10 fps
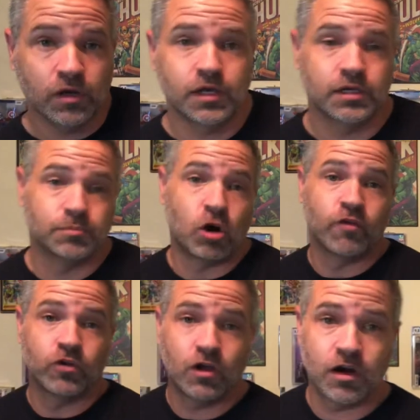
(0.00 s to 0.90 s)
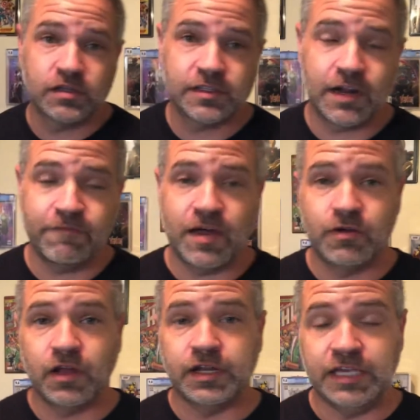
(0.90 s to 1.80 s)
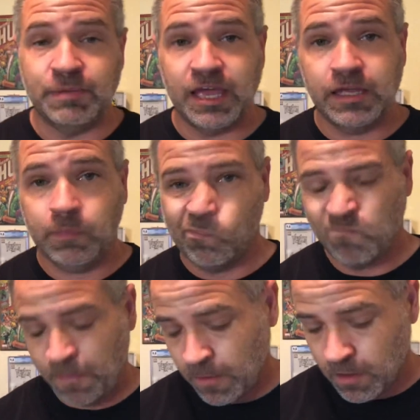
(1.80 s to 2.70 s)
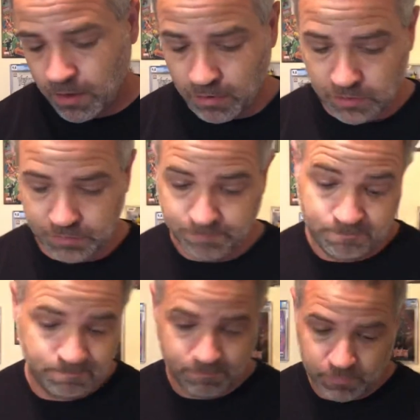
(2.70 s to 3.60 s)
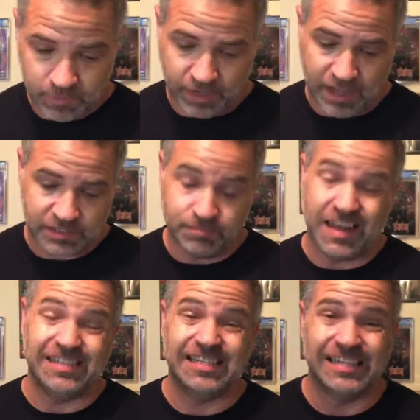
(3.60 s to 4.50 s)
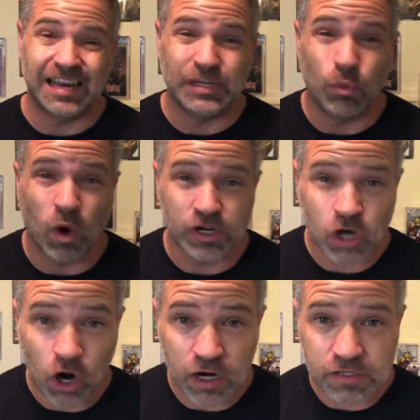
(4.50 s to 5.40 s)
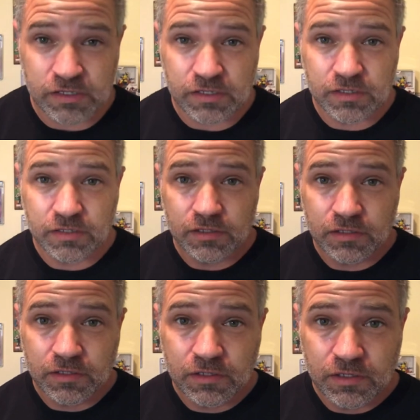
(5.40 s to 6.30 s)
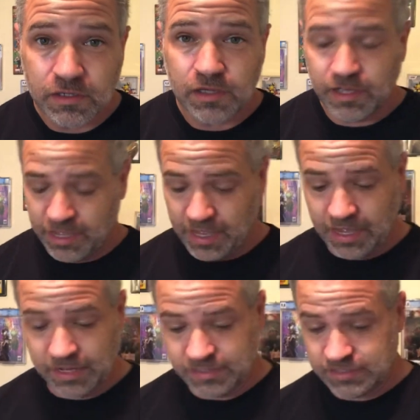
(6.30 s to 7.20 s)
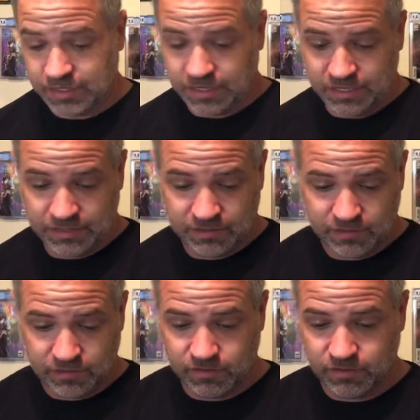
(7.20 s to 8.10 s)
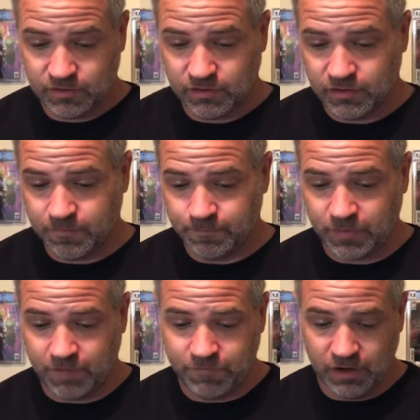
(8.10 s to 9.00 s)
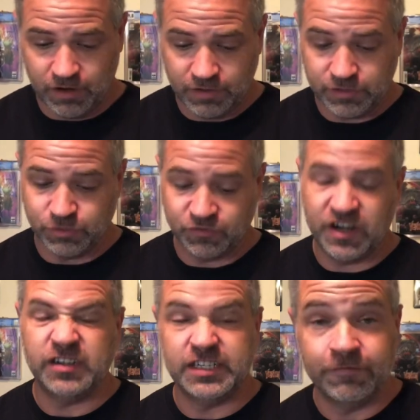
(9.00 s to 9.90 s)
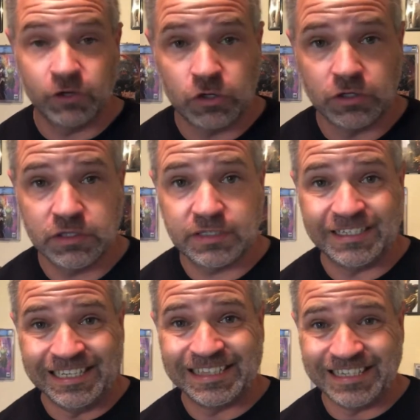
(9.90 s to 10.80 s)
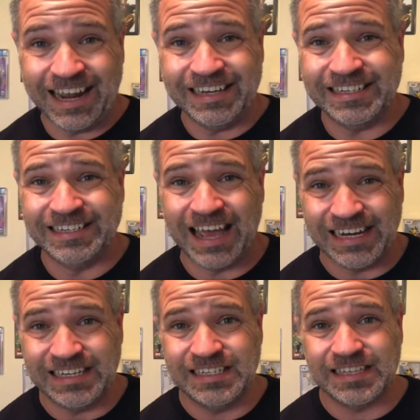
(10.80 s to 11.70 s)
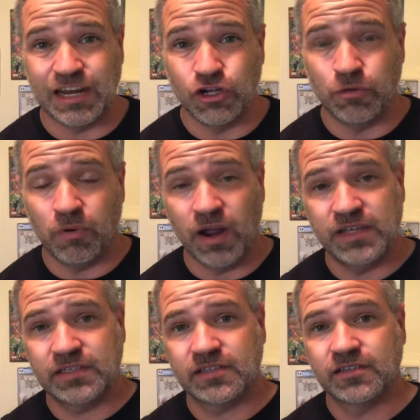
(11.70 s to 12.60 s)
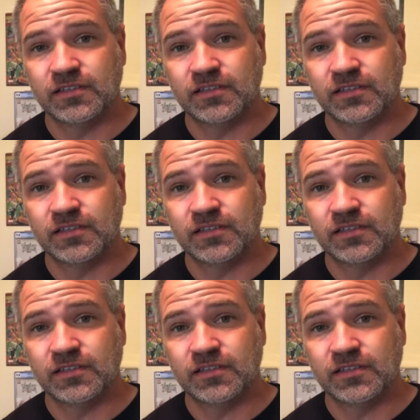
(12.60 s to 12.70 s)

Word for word: Marvel cards that I found on eBay. I got some 1991 cards, and I figured it was very difficult to get the 1990s at a good price.